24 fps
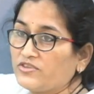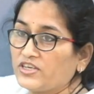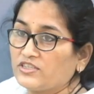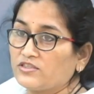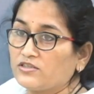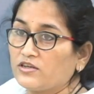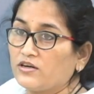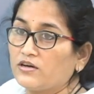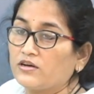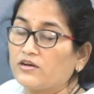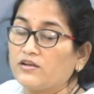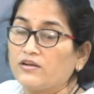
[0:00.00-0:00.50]
the
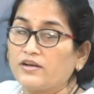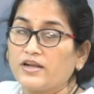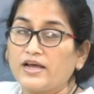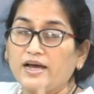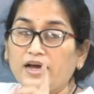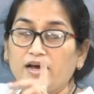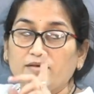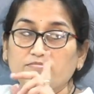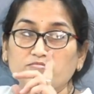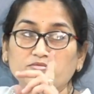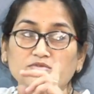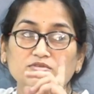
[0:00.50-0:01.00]
circle,
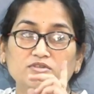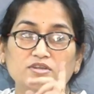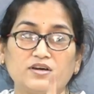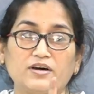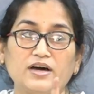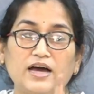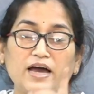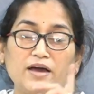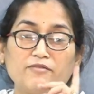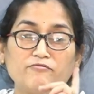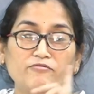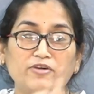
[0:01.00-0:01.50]

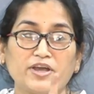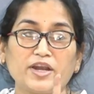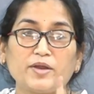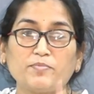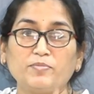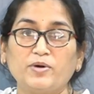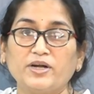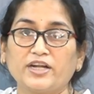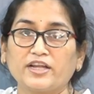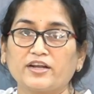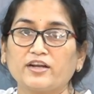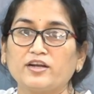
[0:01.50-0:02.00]
I'm very
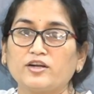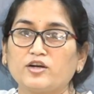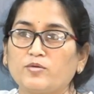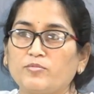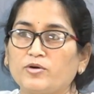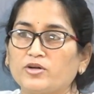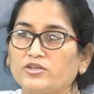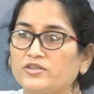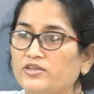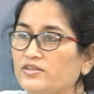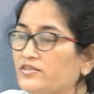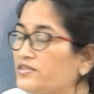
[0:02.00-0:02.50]
particular
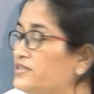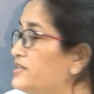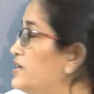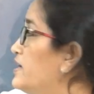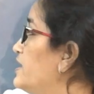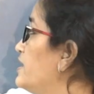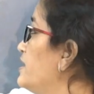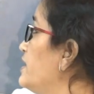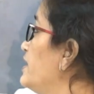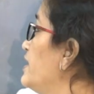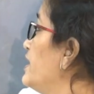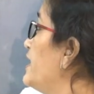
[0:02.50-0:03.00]
about this.
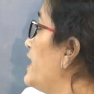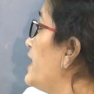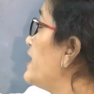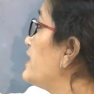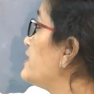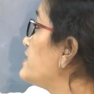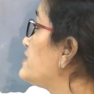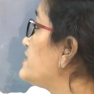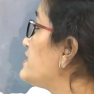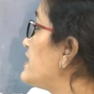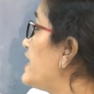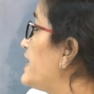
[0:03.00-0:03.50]

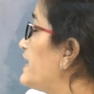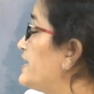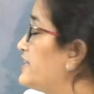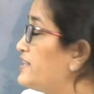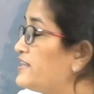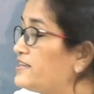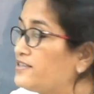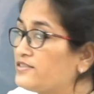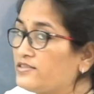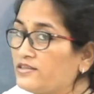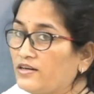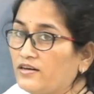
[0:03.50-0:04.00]
Inside
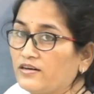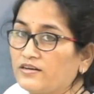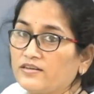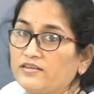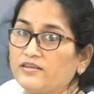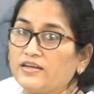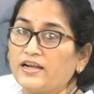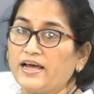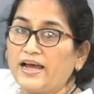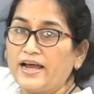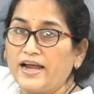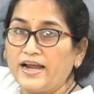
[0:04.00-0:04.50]
the
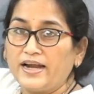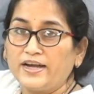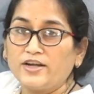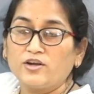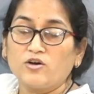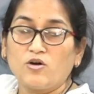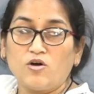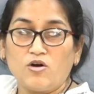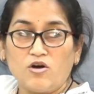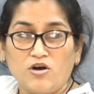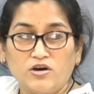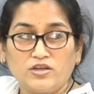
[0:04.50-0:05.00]
circle and
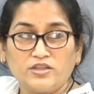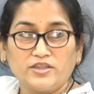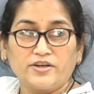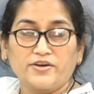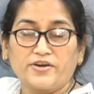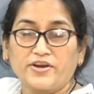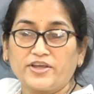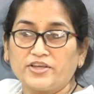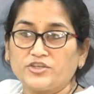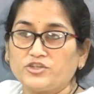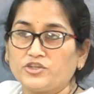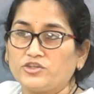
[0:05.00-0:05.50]
on the
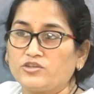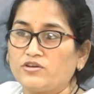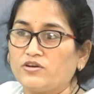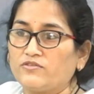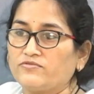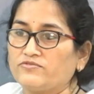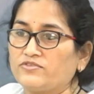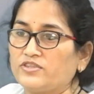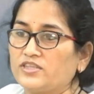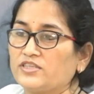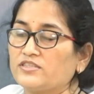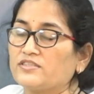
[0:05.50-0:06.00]
region
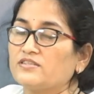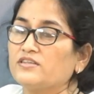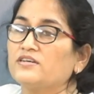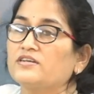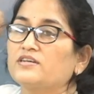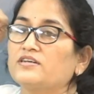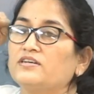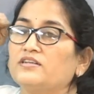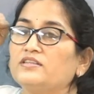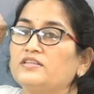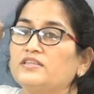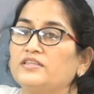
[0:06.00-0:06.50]
of the
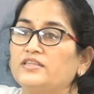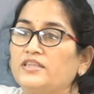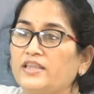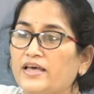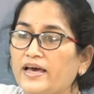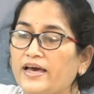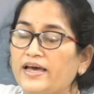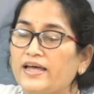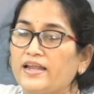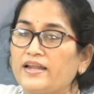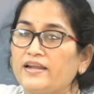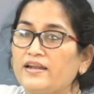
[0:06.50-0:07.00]
circle,
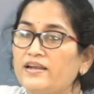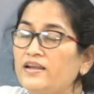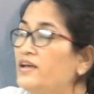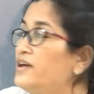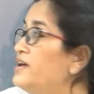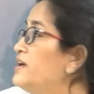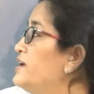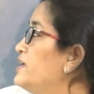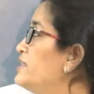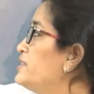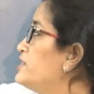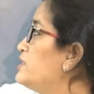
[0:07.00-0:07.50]
then
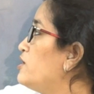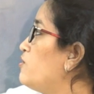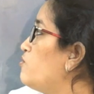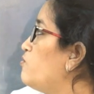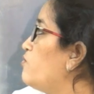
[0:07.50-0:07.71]
the